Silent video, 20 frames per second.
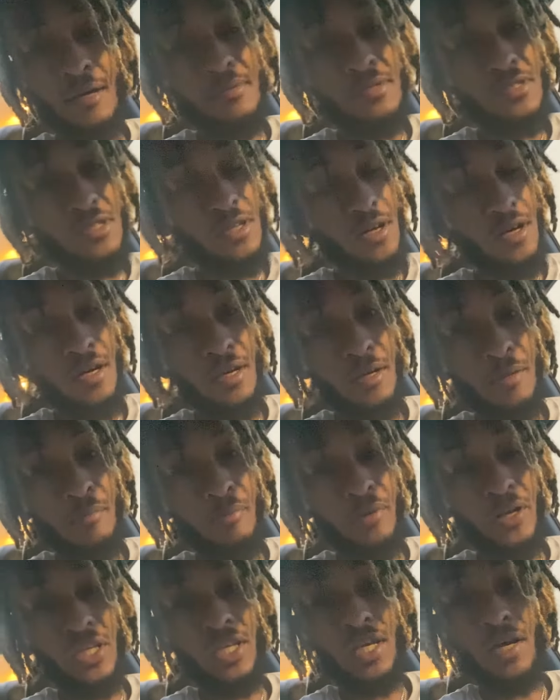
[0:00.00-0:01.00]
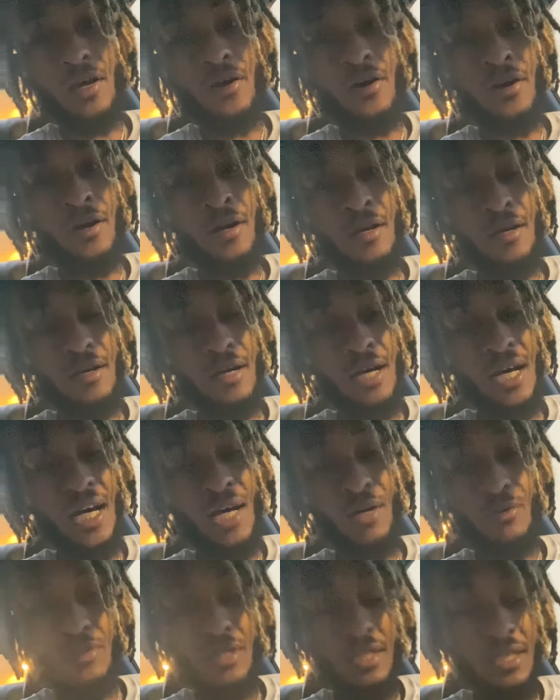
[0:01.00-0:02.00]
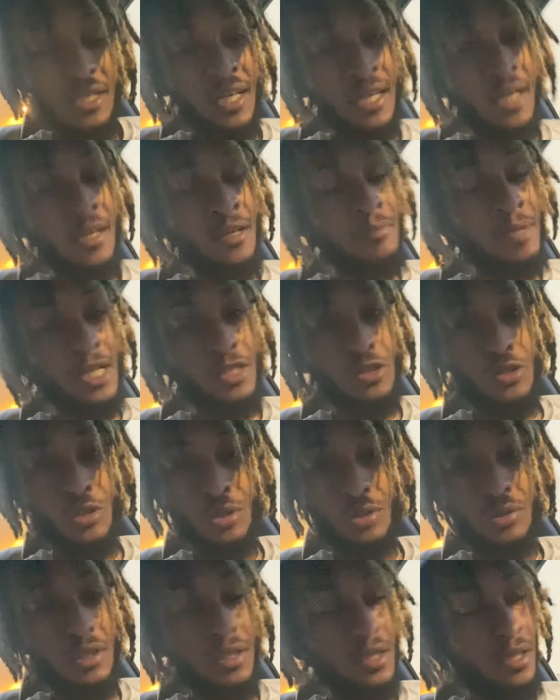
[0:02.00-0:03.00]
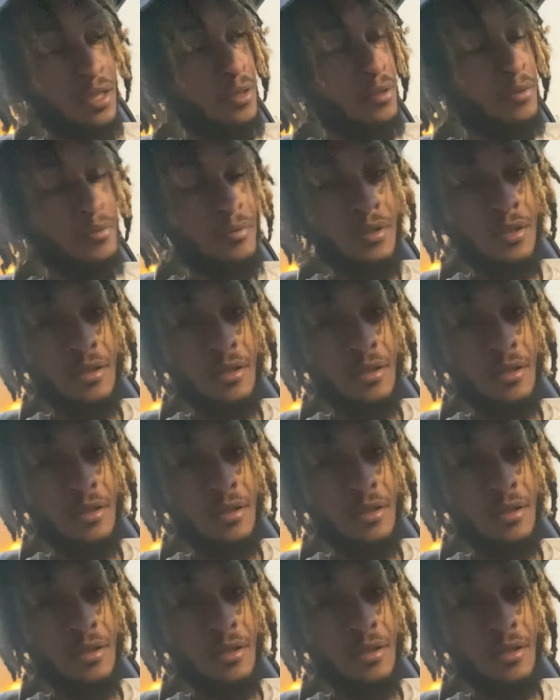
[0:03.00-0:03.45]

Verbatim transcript: sorry to break y'all heart. I really am. I truly am.